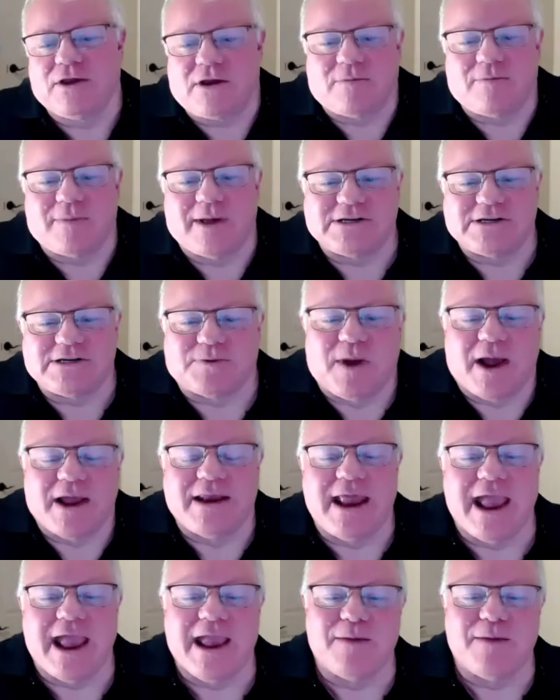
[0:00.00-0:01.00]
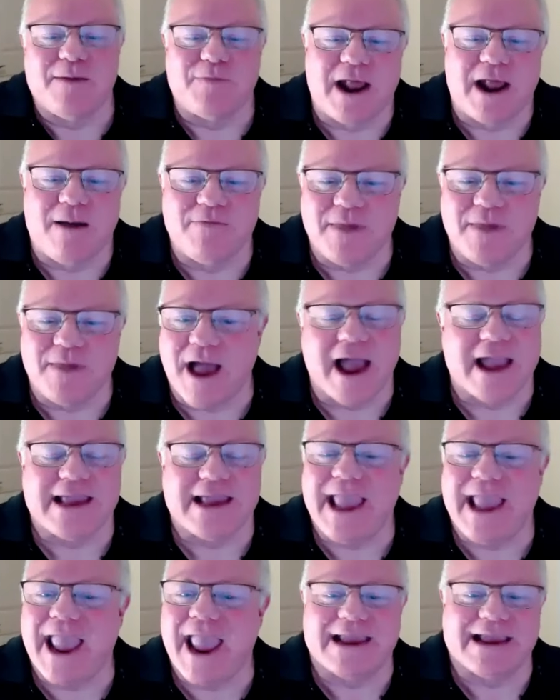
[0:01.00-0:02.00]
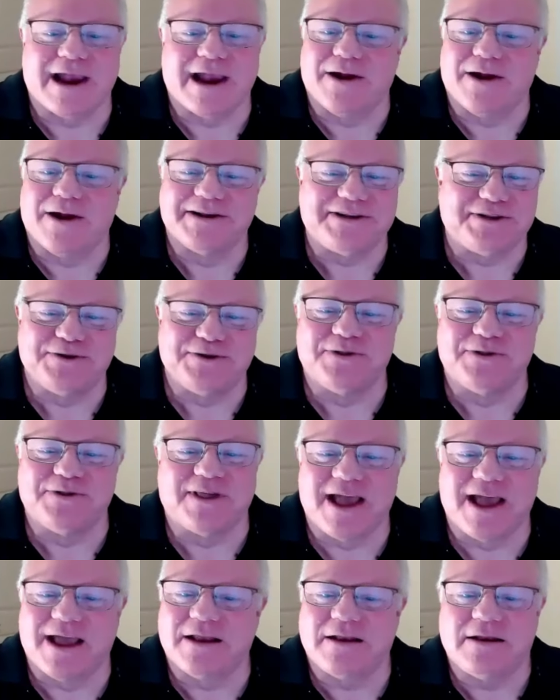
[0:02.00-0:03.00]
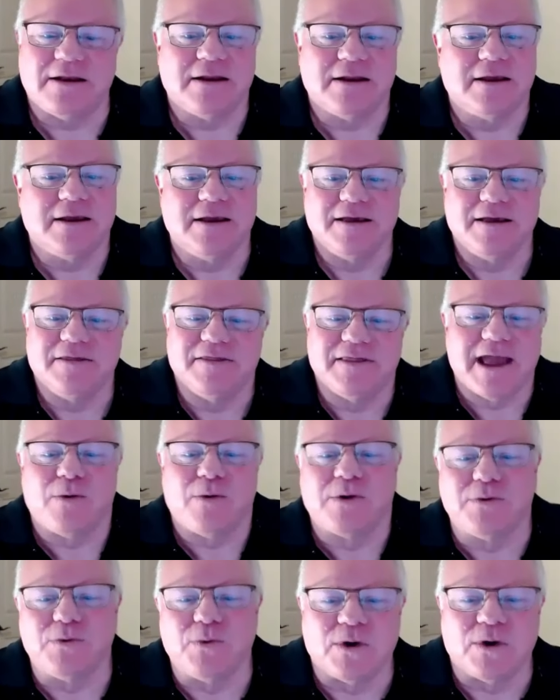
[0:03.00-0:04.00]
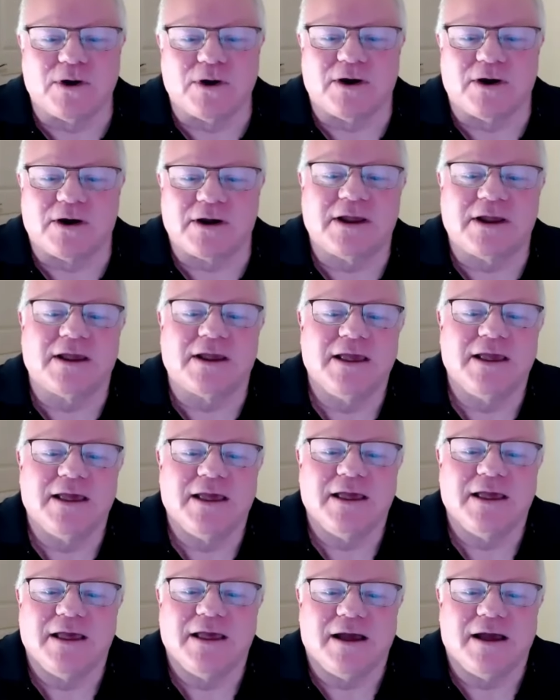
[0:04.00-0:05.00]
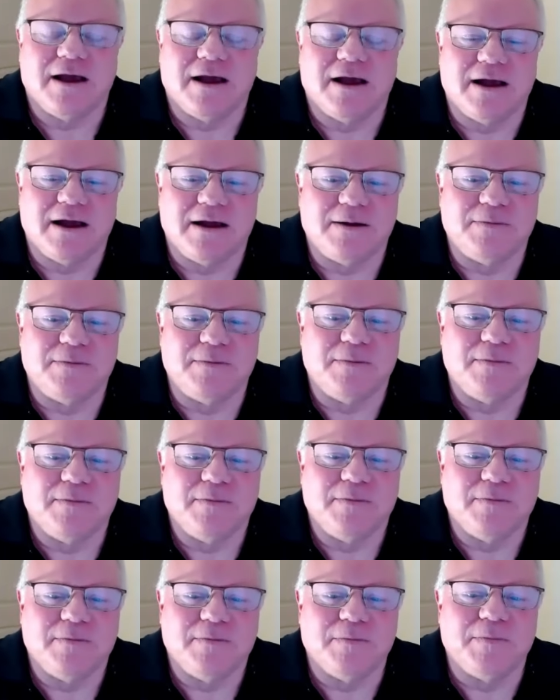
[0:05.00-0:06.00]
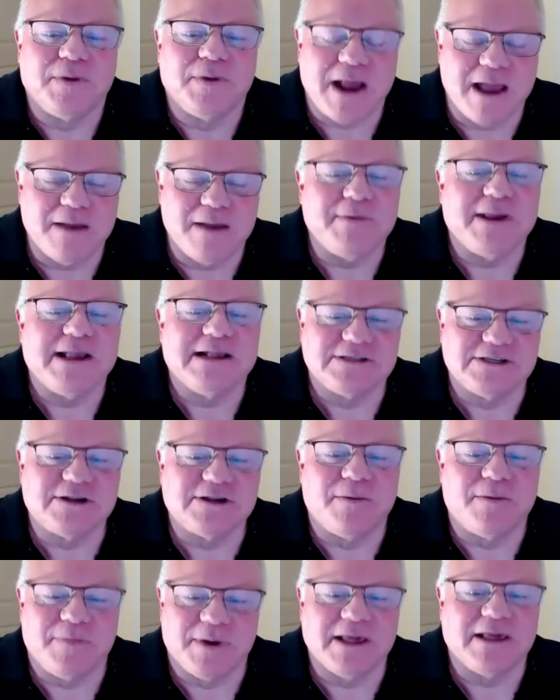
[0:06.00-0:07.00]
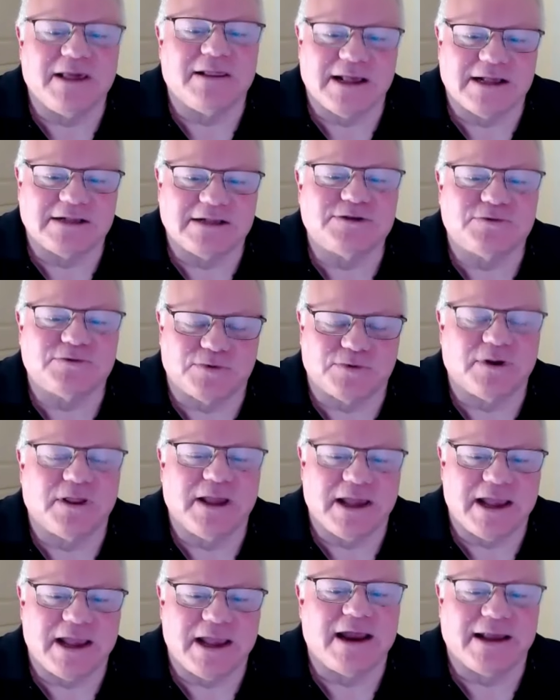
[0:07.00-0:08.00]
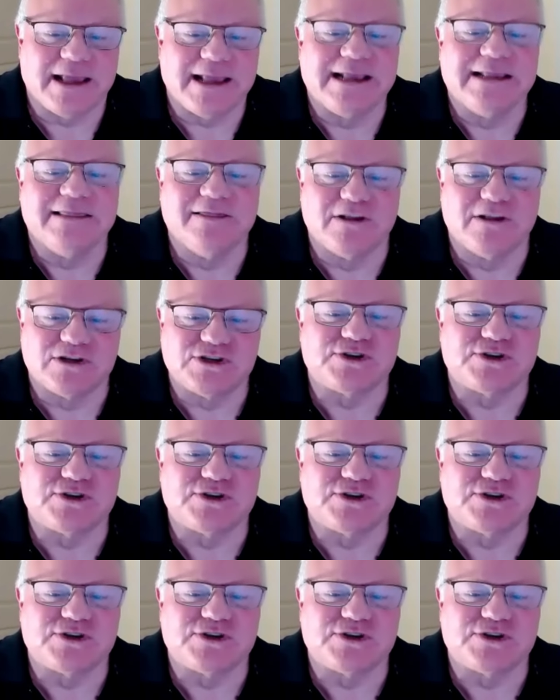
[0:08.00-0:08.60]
you could mention my name, but I can't guarantee you that would work. But I mean somebody that's really kind of in